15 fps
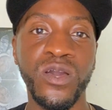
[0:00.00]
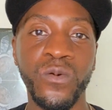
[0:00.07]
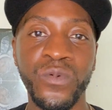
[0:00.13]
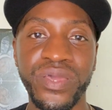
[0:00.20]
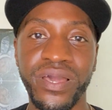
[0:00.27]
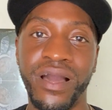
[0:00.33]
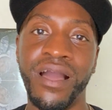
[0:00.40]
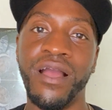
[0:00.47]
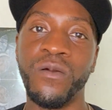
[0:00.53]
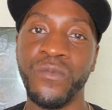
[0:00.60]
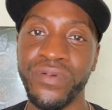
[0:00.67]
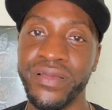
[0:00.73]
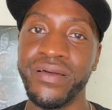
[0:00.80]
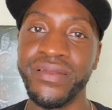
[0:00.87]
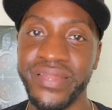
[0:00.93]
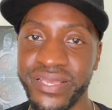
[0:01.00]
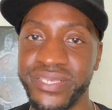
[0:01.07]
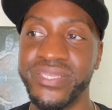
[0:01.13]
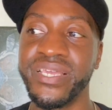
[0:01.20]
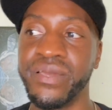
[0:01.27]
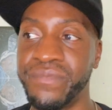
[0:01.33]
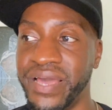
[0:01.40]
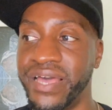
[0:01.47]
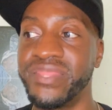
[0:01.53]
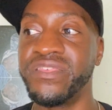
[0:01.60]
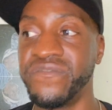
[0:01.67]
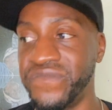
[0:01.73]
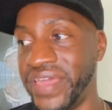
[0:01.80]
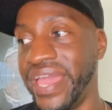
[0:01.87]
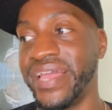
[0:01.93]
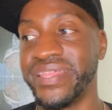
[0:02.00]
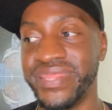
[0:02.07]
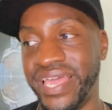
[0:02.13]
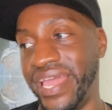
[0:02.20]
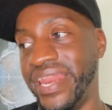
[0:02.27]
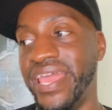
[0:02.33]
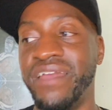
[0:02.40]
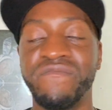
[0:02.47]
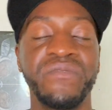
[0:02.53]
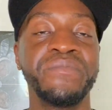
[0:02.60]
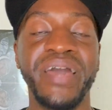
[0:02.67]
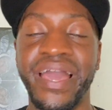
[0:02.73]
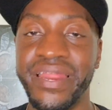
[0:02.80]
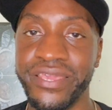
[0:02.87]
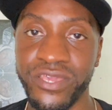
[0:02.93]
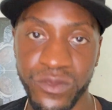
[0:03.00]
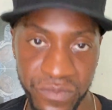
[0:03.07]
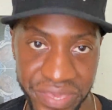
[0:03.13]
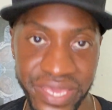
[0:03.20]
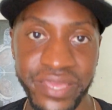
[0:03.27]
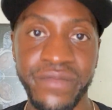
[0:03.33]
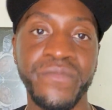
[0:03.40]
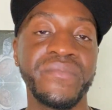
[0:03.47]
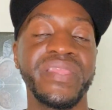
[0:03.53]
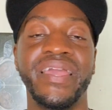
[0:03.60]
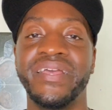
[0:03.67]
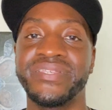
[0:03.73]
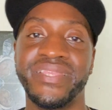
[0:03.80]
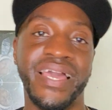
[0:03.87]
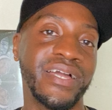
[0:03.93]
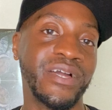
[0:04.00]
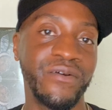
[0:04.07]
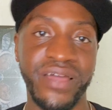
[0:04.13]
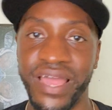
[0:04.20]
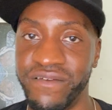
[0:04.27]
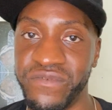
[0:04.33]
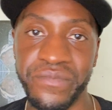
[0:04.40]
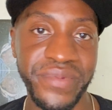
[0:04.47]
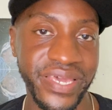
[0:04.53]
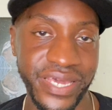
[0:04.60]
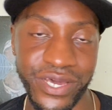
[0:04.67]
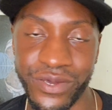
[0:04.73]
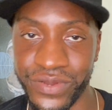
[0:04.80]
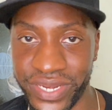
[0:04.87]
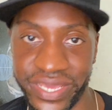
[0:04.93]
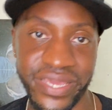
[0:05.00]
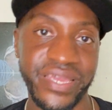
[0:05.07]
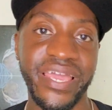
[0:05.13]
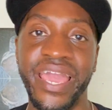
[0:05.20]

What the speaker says: we aren't realistic about the fact that everybody you meet is not going to have a big old dick.